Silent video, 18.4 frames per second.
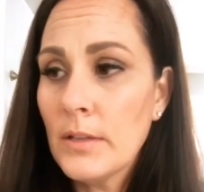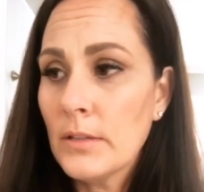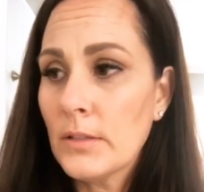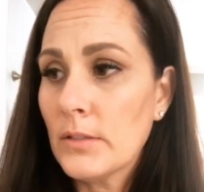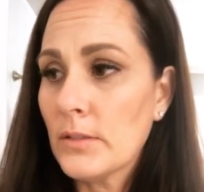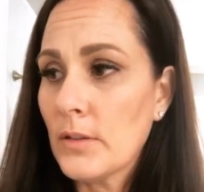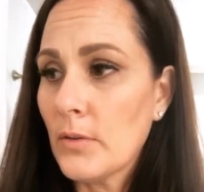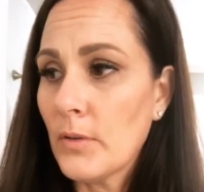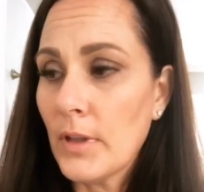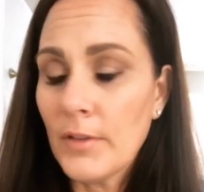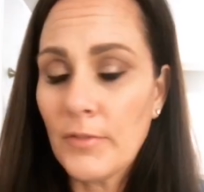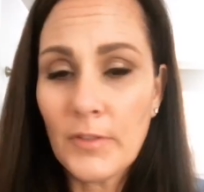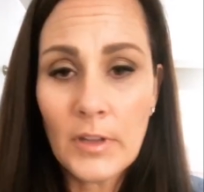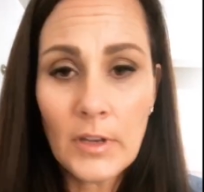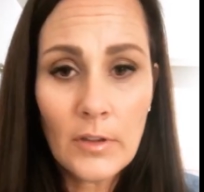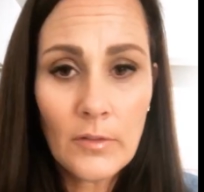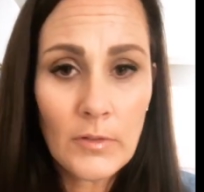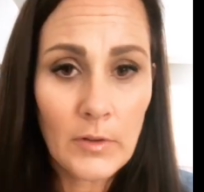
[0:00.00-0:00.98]
So if
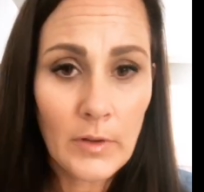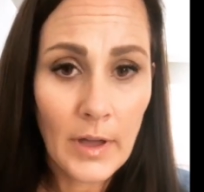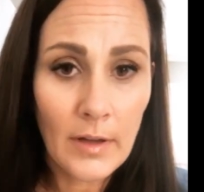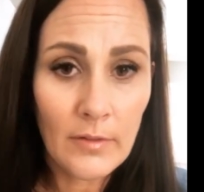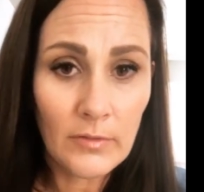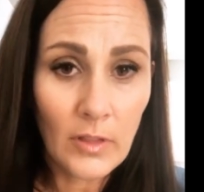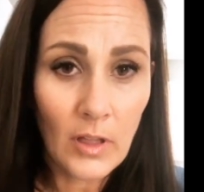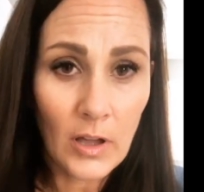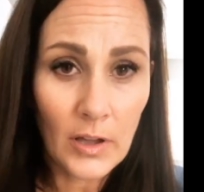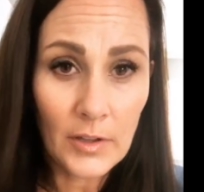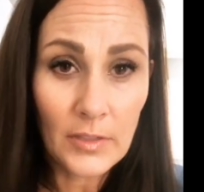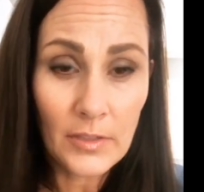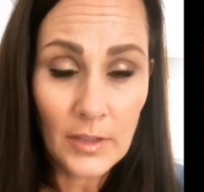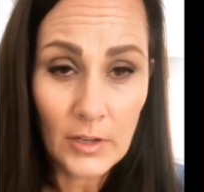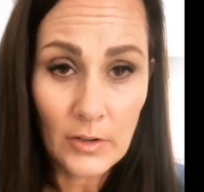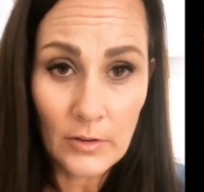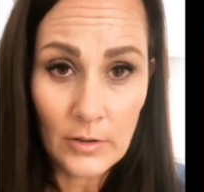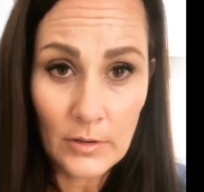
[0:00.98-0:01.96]
any of you have long,
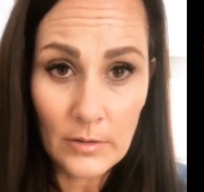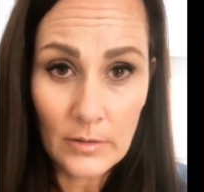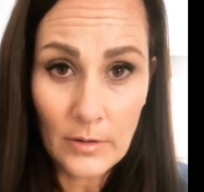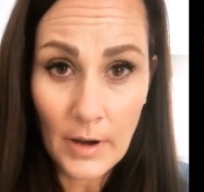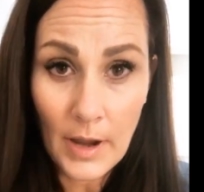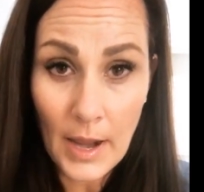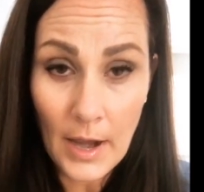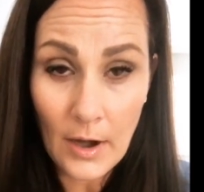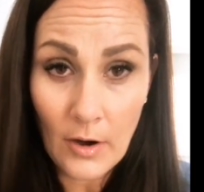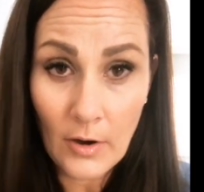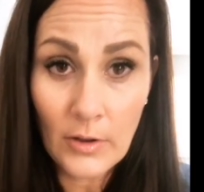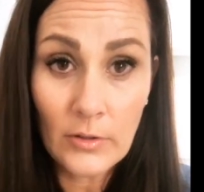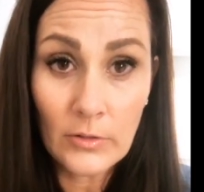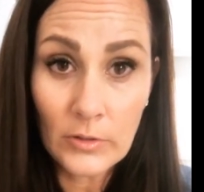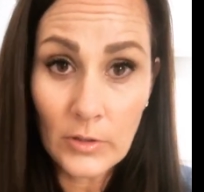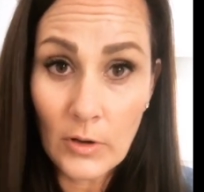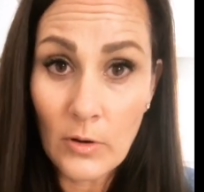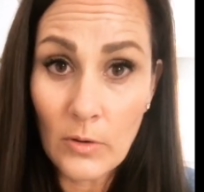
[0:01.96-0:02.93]
thicker hair,
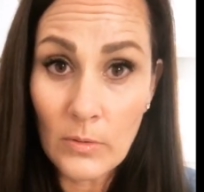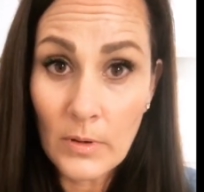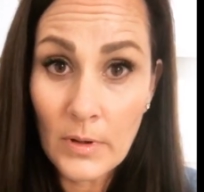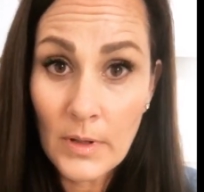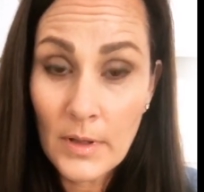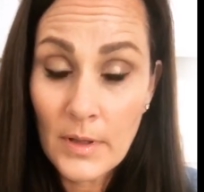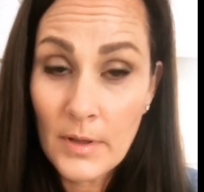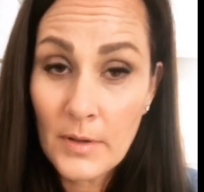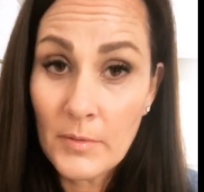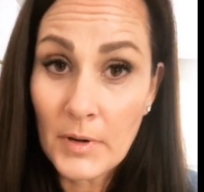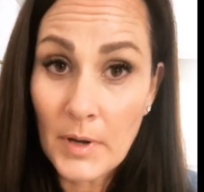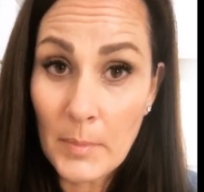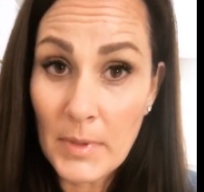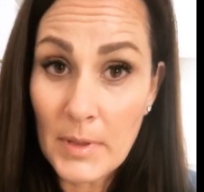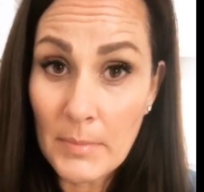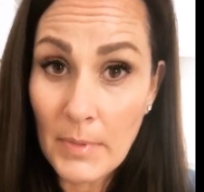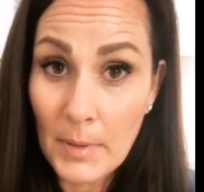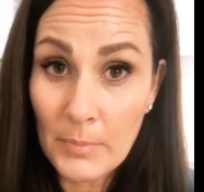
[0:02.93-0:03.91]
you'll know what I
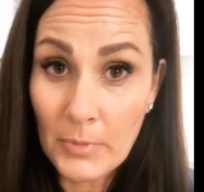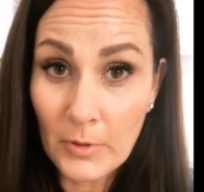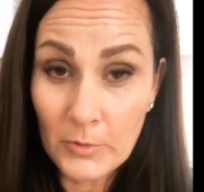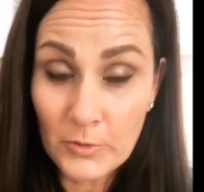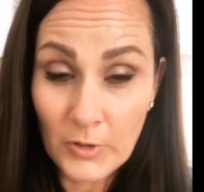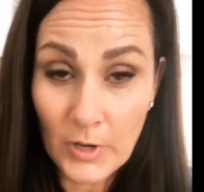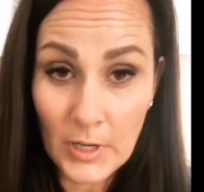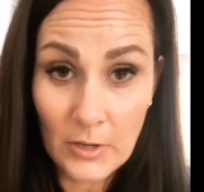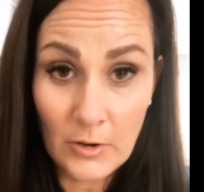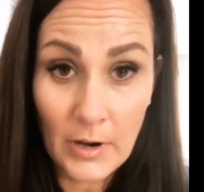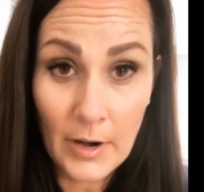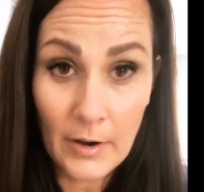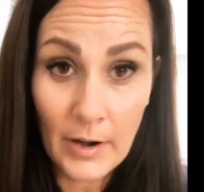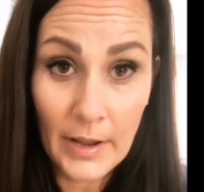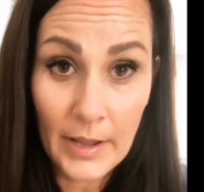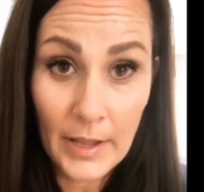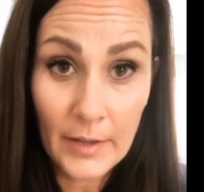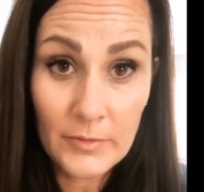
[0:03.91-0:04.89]
mean by blow drying your
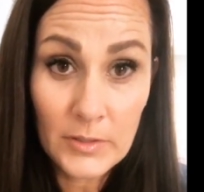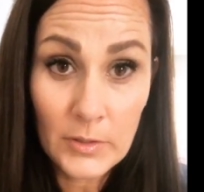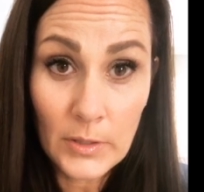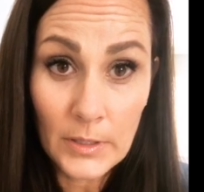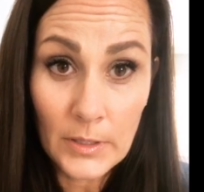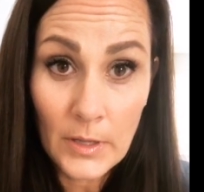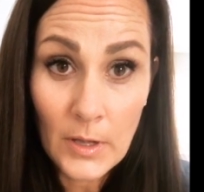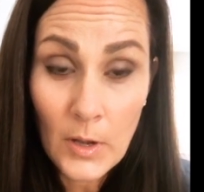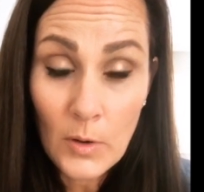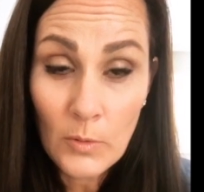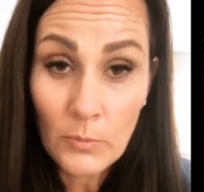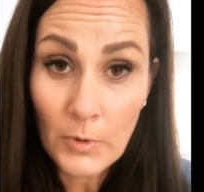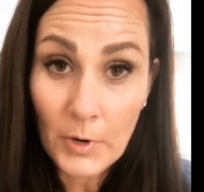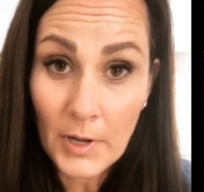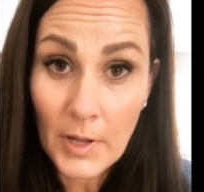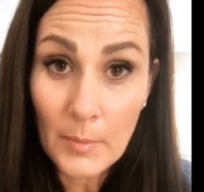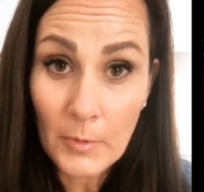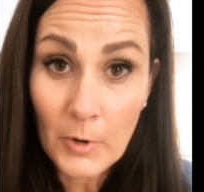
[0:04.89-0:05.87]
hair. I have to
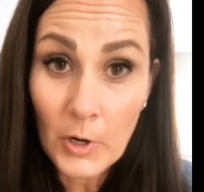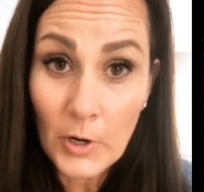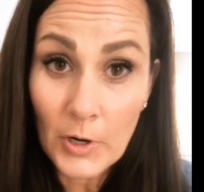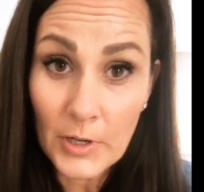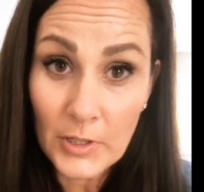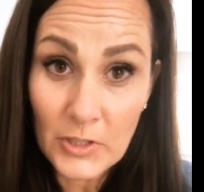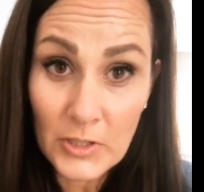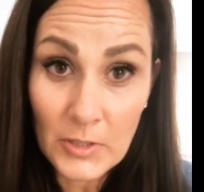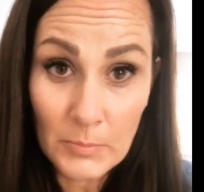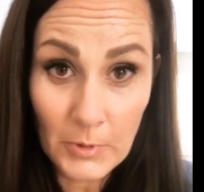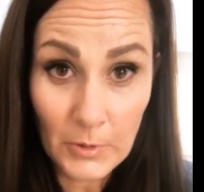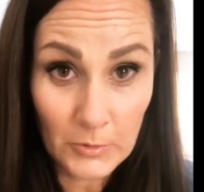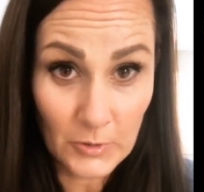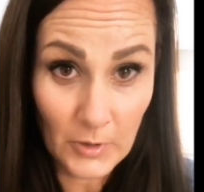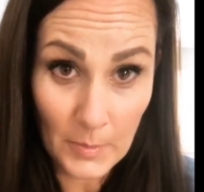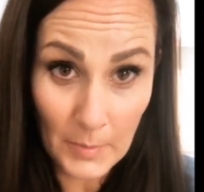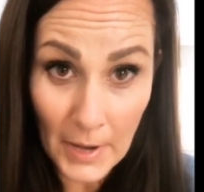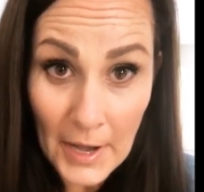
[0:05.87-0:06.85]
work up courage to
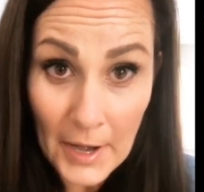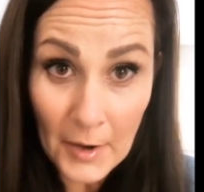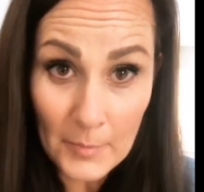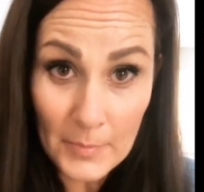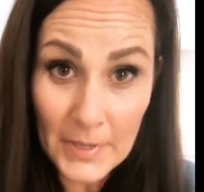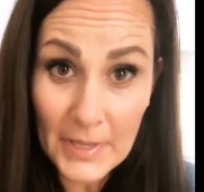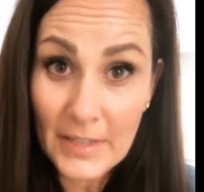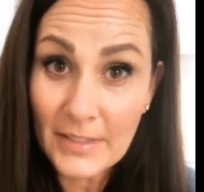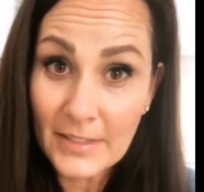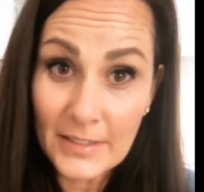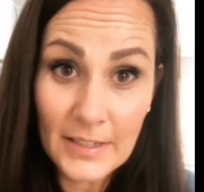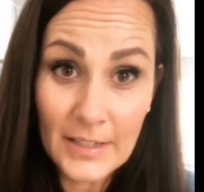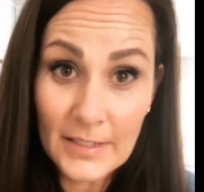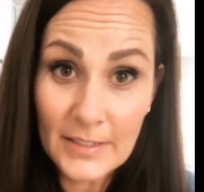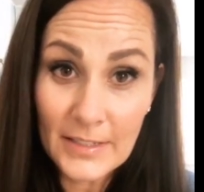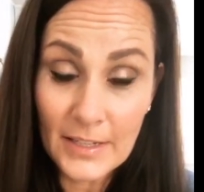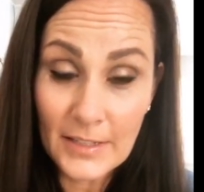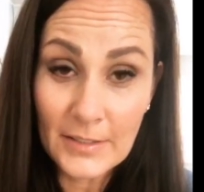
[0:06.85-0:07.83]
blow dry my hair because it
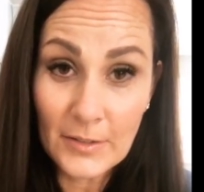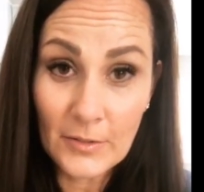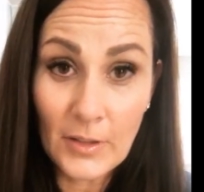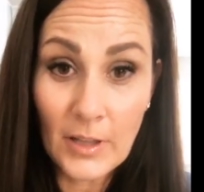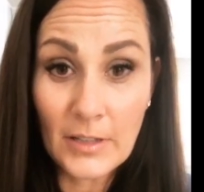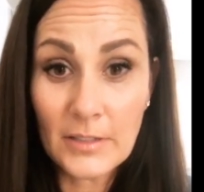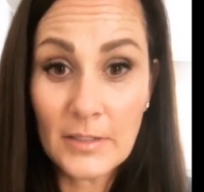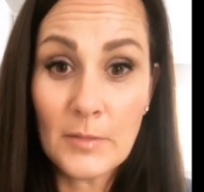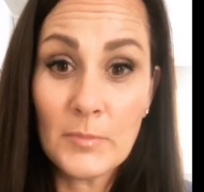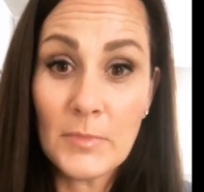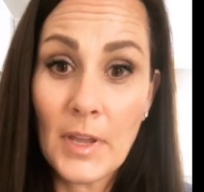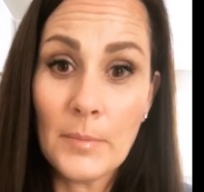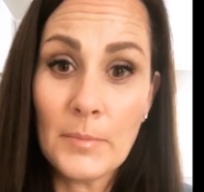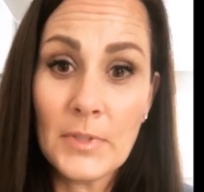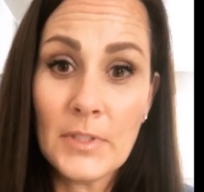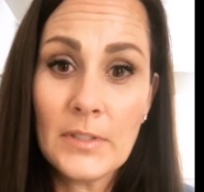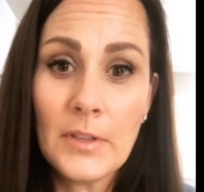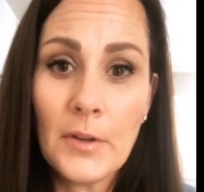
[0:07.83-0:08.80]
can take so long
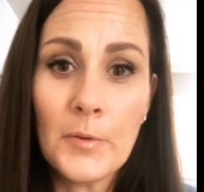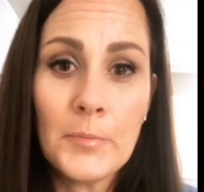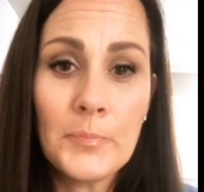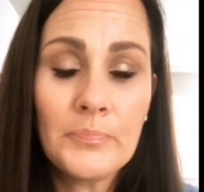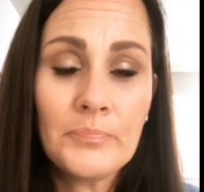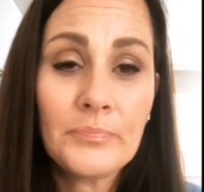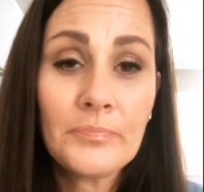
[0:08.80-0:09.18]
sometimes. So